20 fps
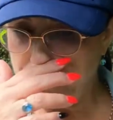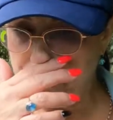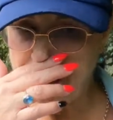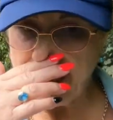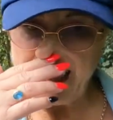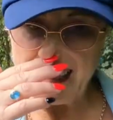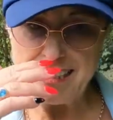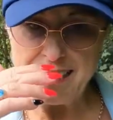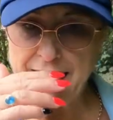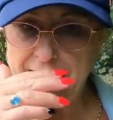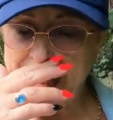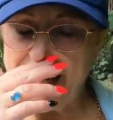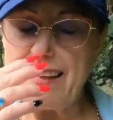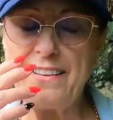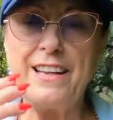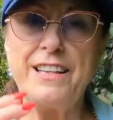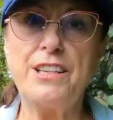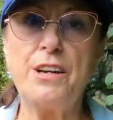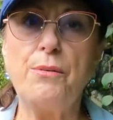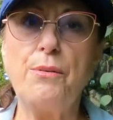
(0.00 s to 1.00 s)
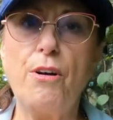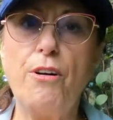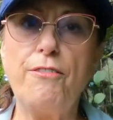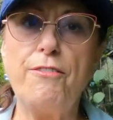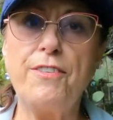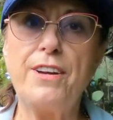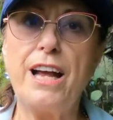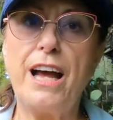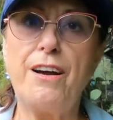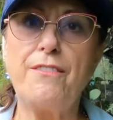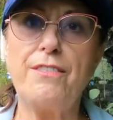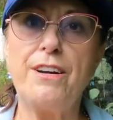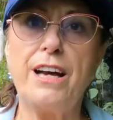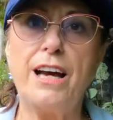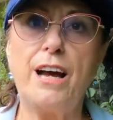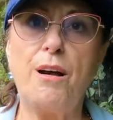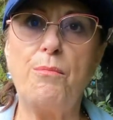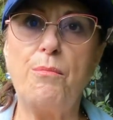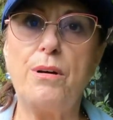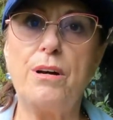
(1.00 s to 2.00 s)
and things here, they don't often have
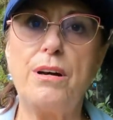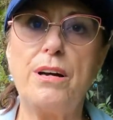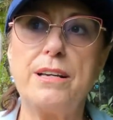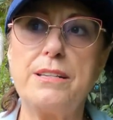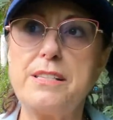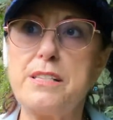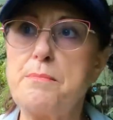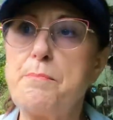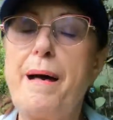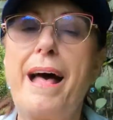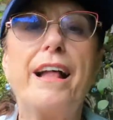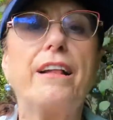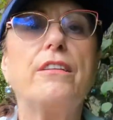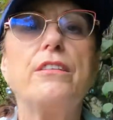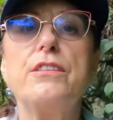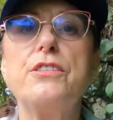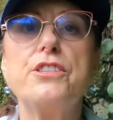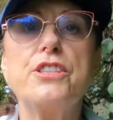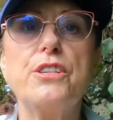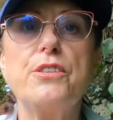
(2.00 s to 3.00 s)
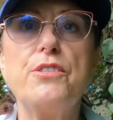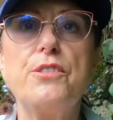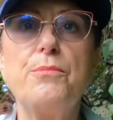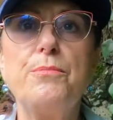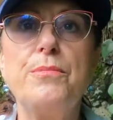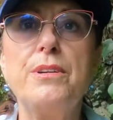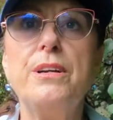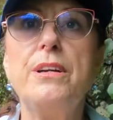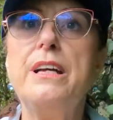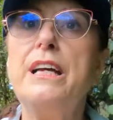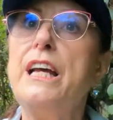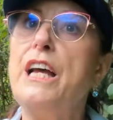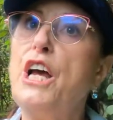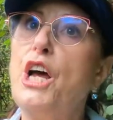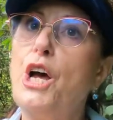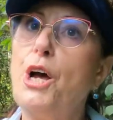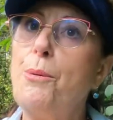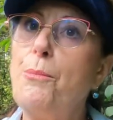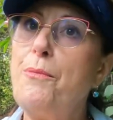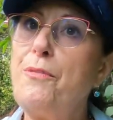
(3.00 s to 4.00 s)
a smell to them.
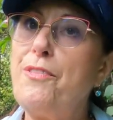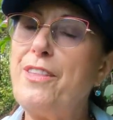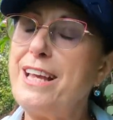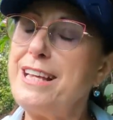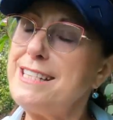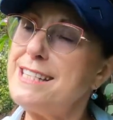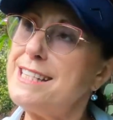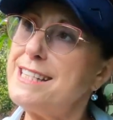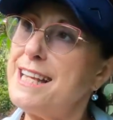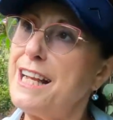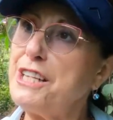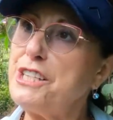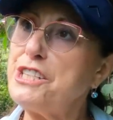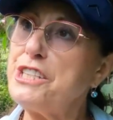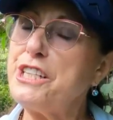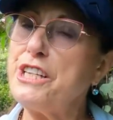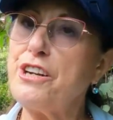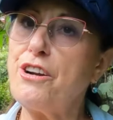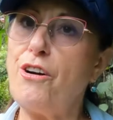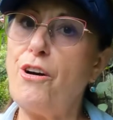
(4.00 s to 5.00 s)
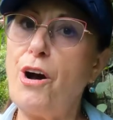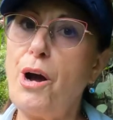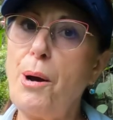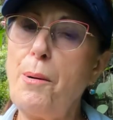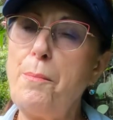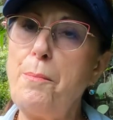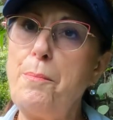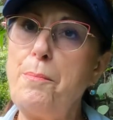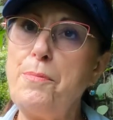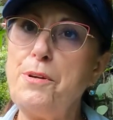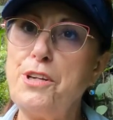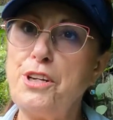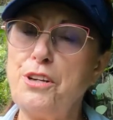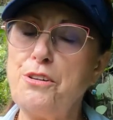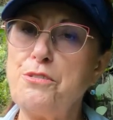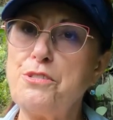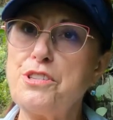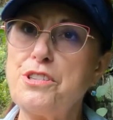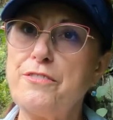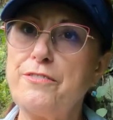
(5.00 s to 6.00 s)
This has actually got a
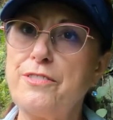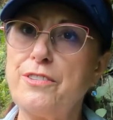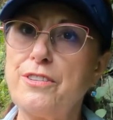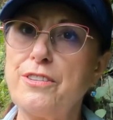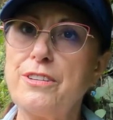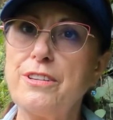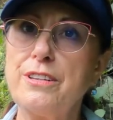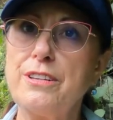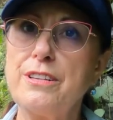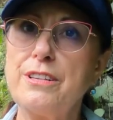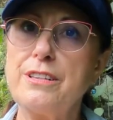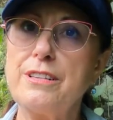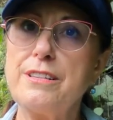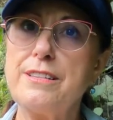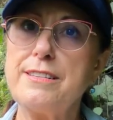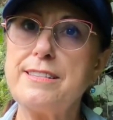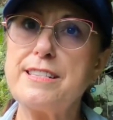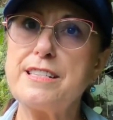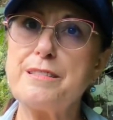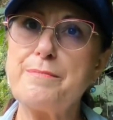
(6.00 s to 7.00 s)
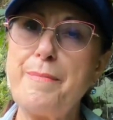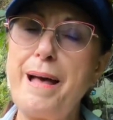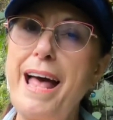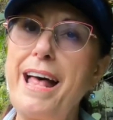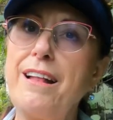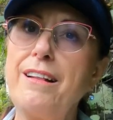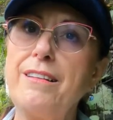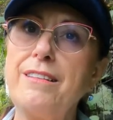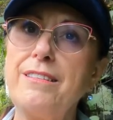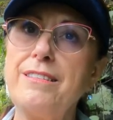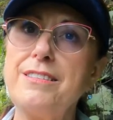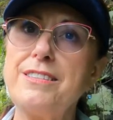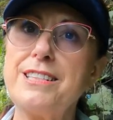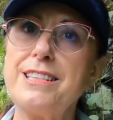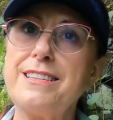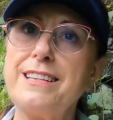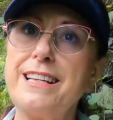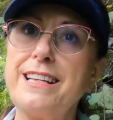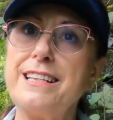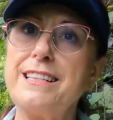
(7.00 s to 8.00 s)
beautiful smell
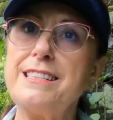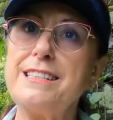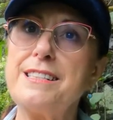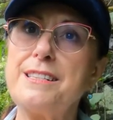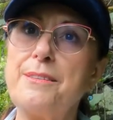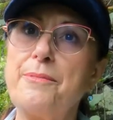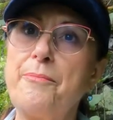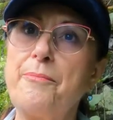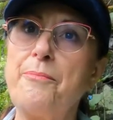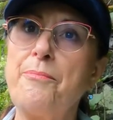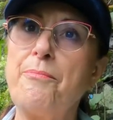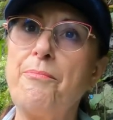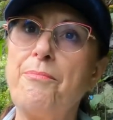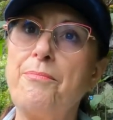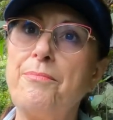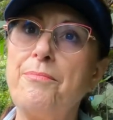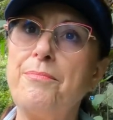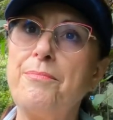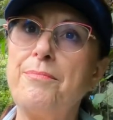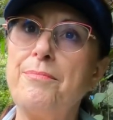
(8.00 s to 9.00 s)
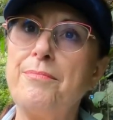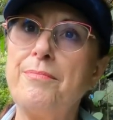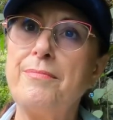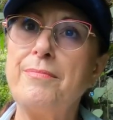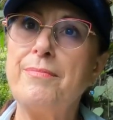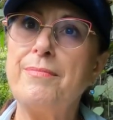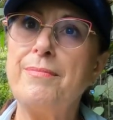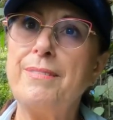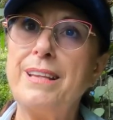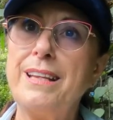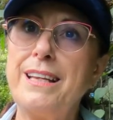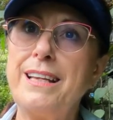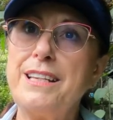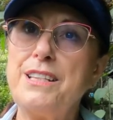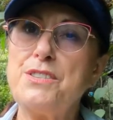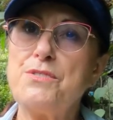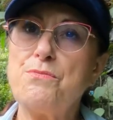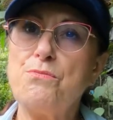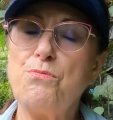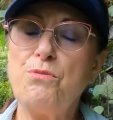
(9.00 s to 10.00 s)
to this.
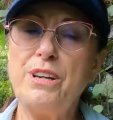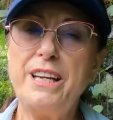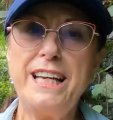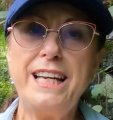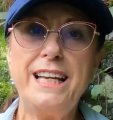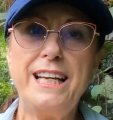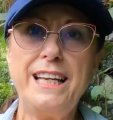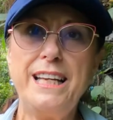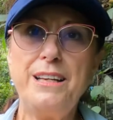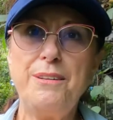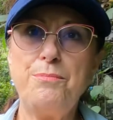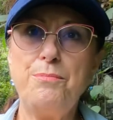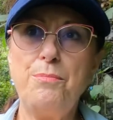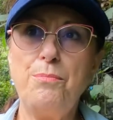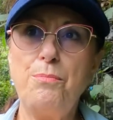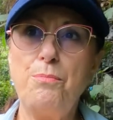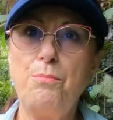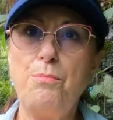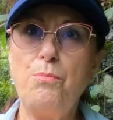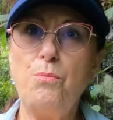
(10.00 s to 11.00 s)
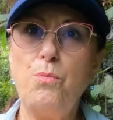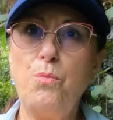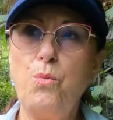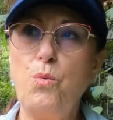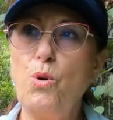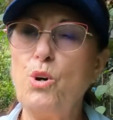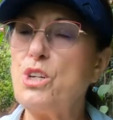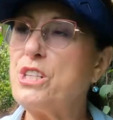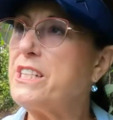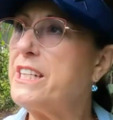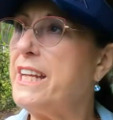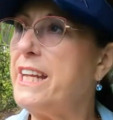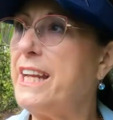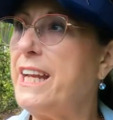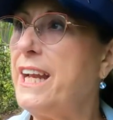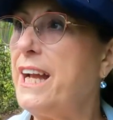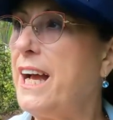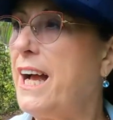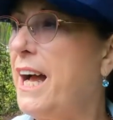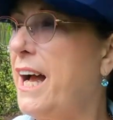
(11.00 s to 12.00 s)
It's really
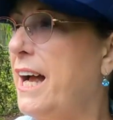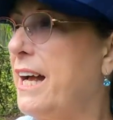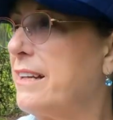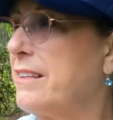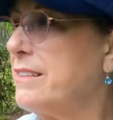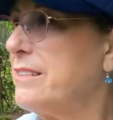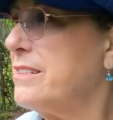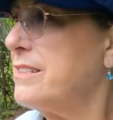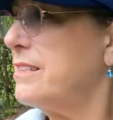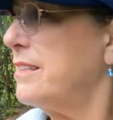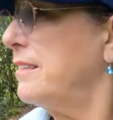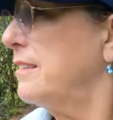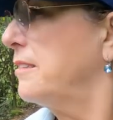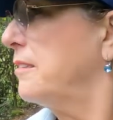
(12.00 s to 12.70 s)
woody and,